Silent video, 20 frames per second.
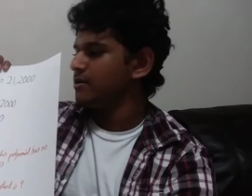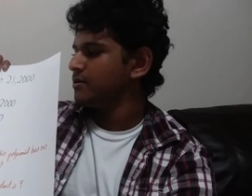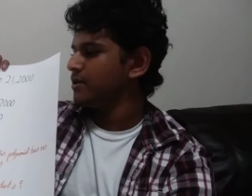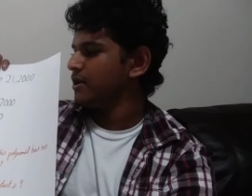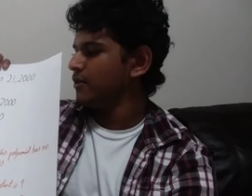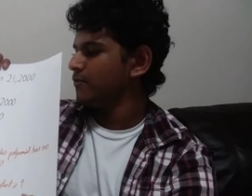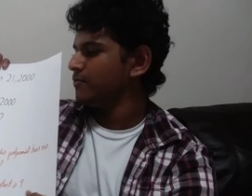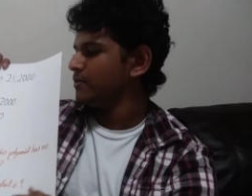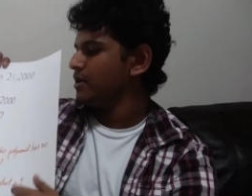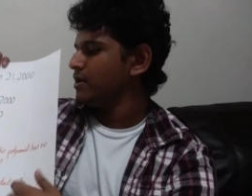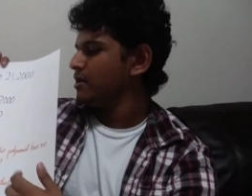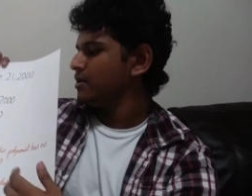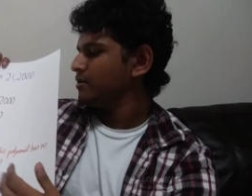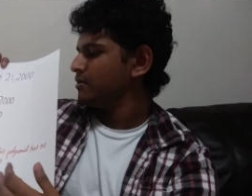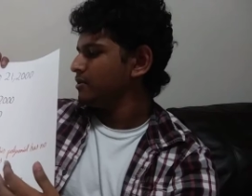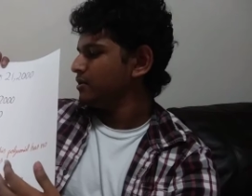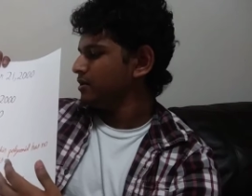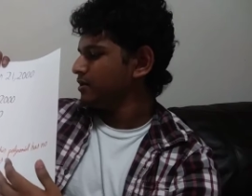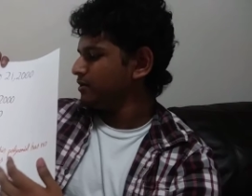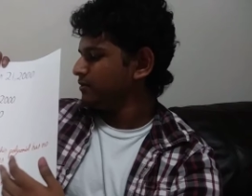Now,
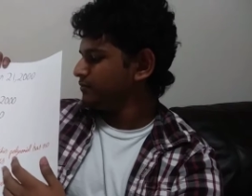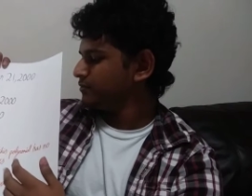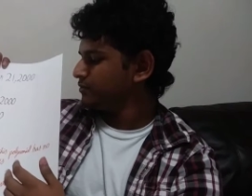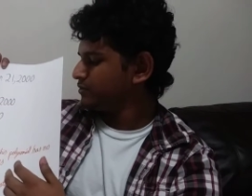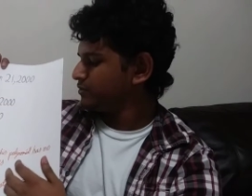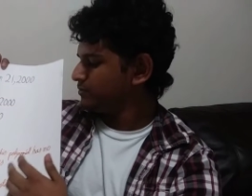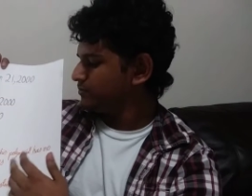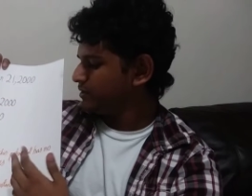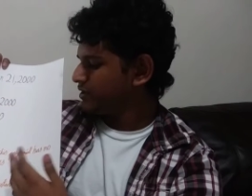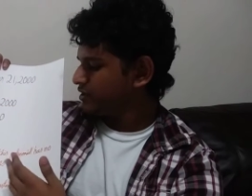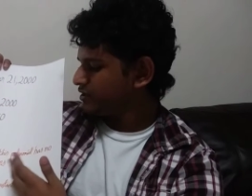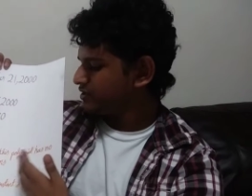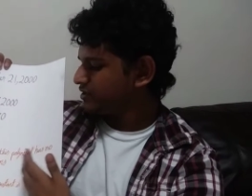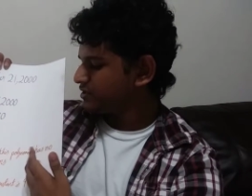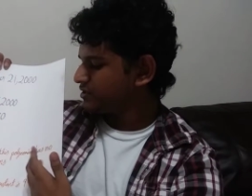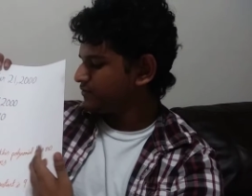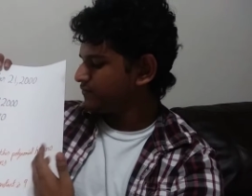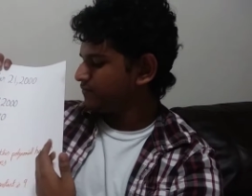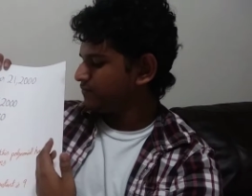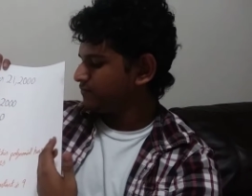because
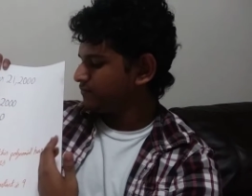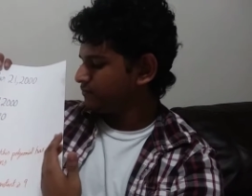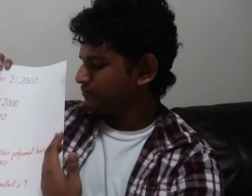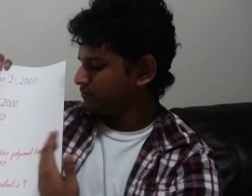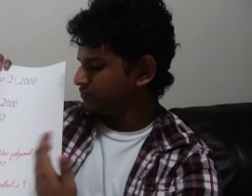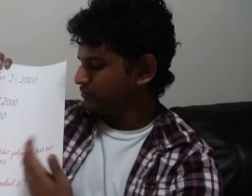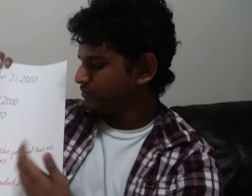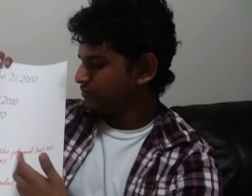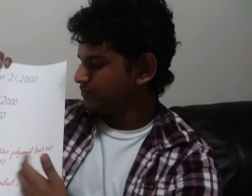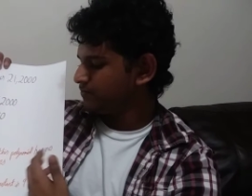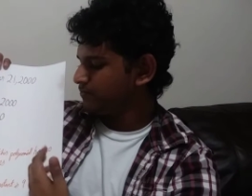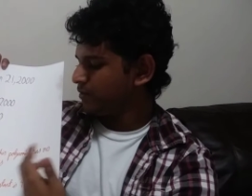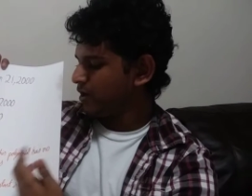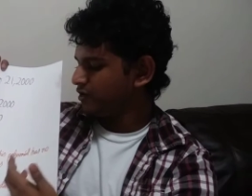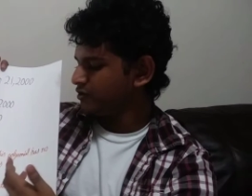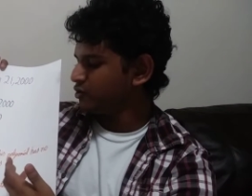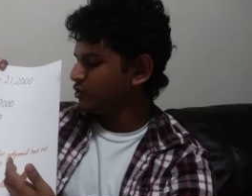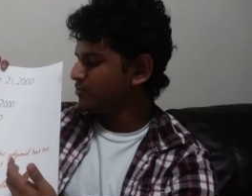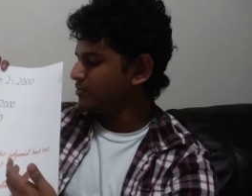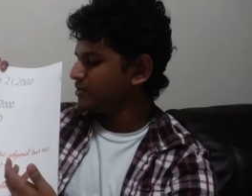this
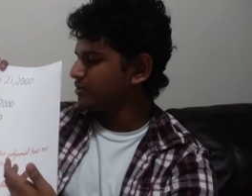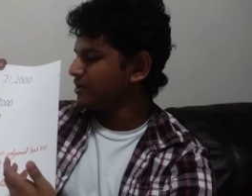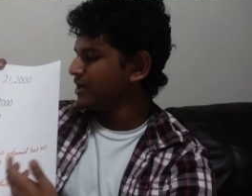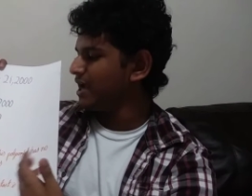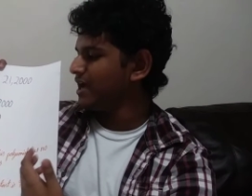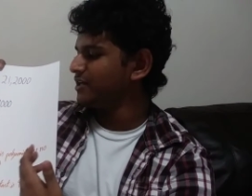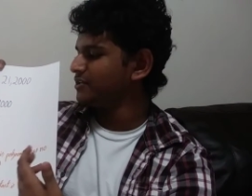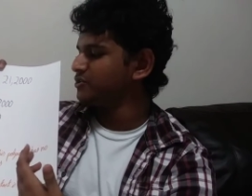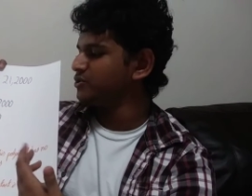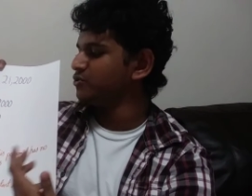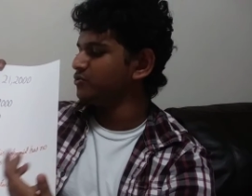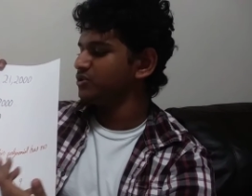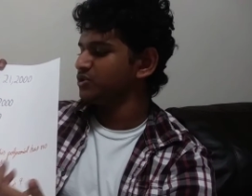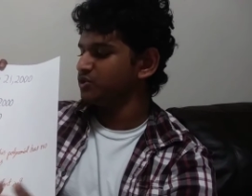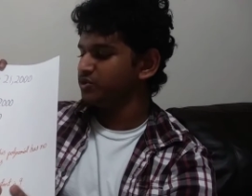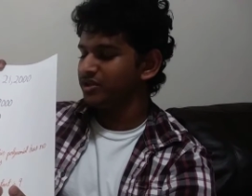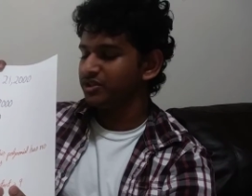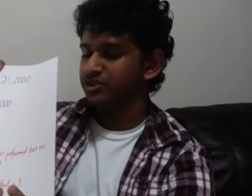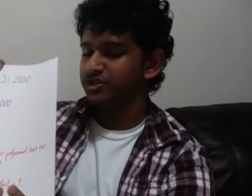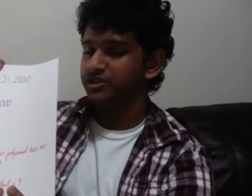polynomial has no
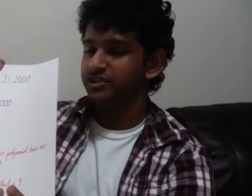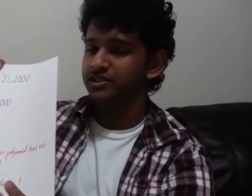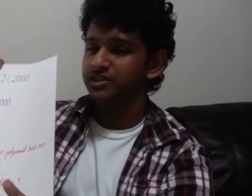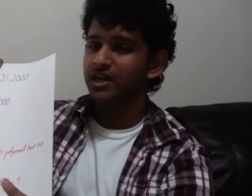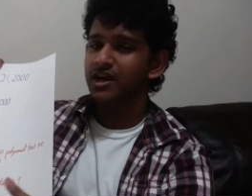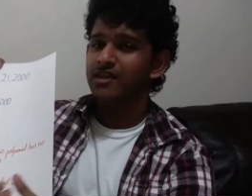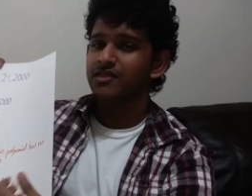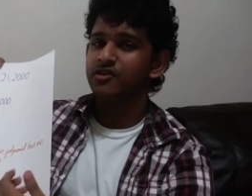restrictions,